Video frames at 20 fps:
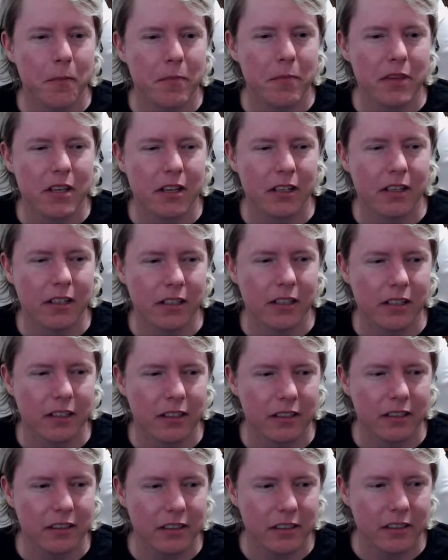
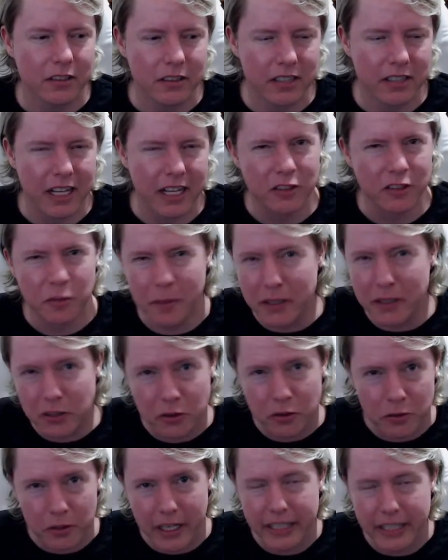kind of
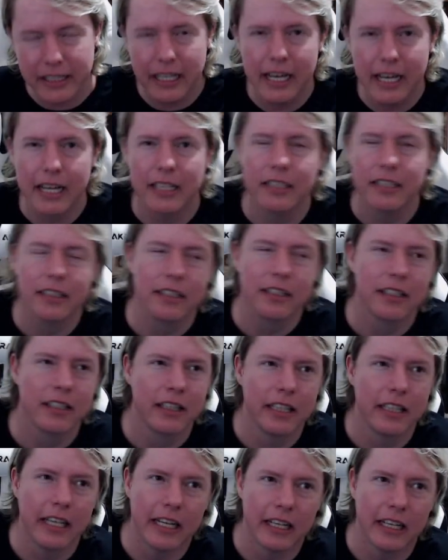special like that
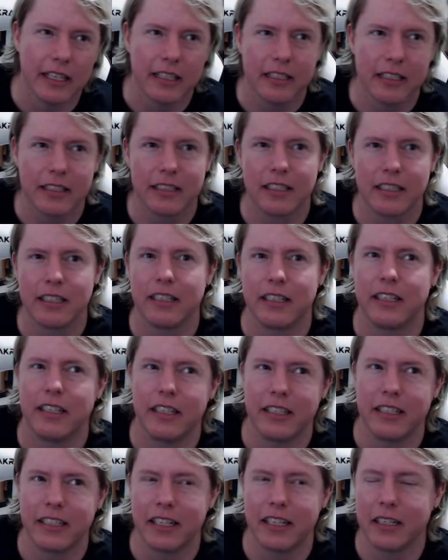
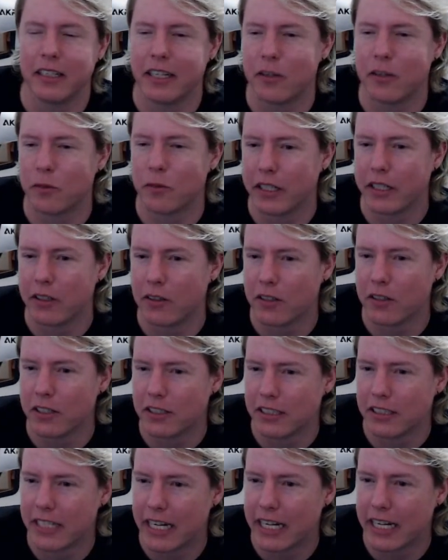can get really hard to
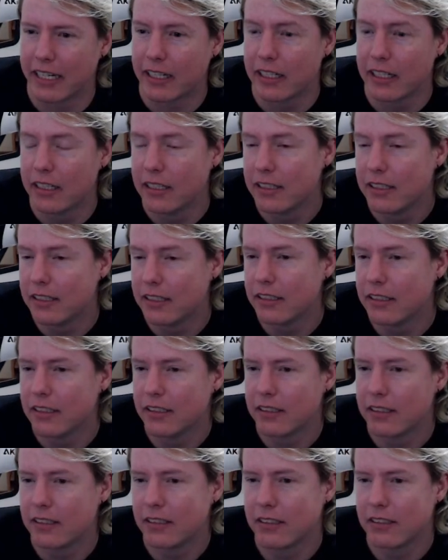snag.
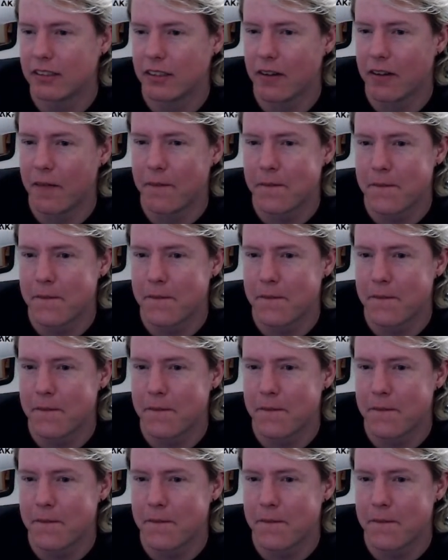So